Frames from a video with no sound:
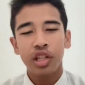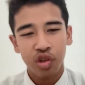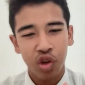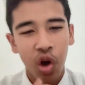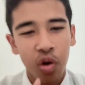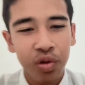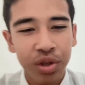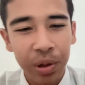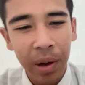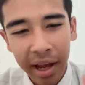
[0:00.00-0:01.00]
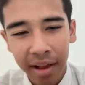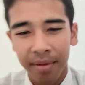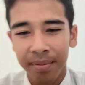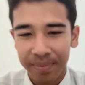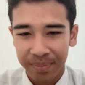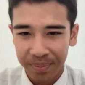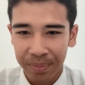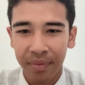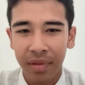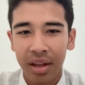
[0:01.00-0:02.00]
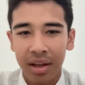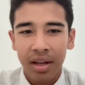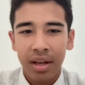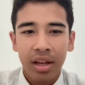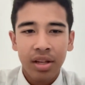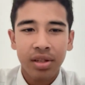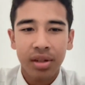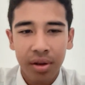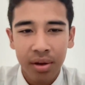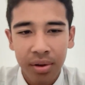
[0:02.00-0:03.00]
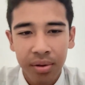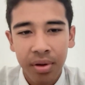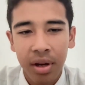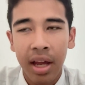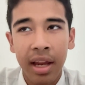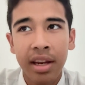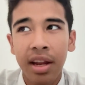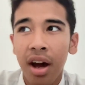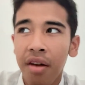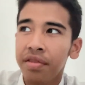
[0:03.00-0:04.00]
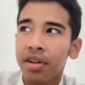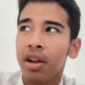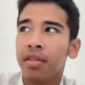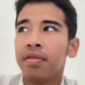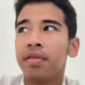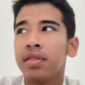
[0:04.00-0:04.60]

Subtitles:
go to hell. So in the afterlife,